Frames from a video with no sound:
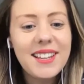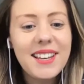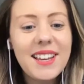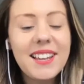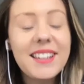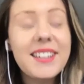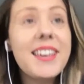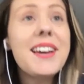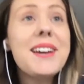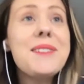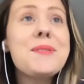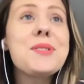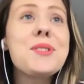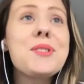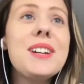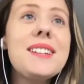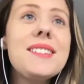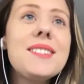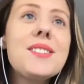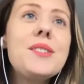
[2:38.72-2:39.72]
Yeah, it was
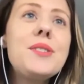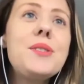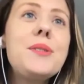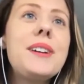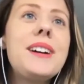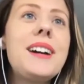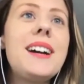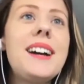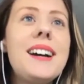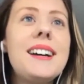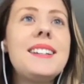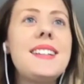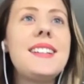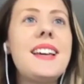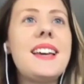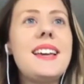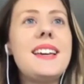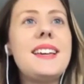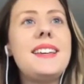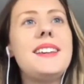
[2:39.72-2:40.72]
great. So I had
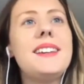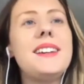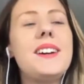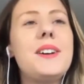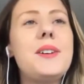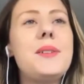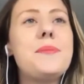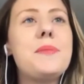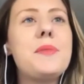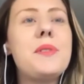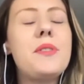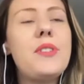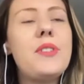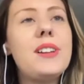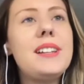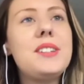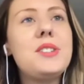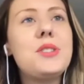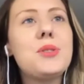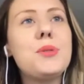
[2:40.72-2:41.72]
a fairly
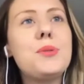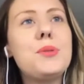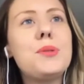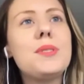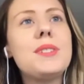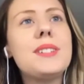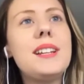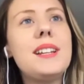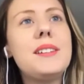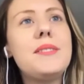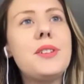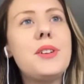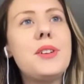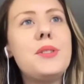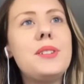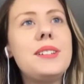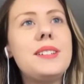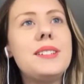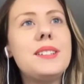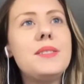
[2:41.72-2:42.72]
short telephone
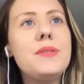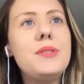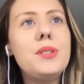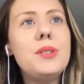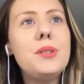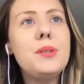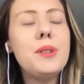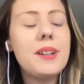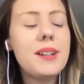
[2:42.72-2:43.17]
interview,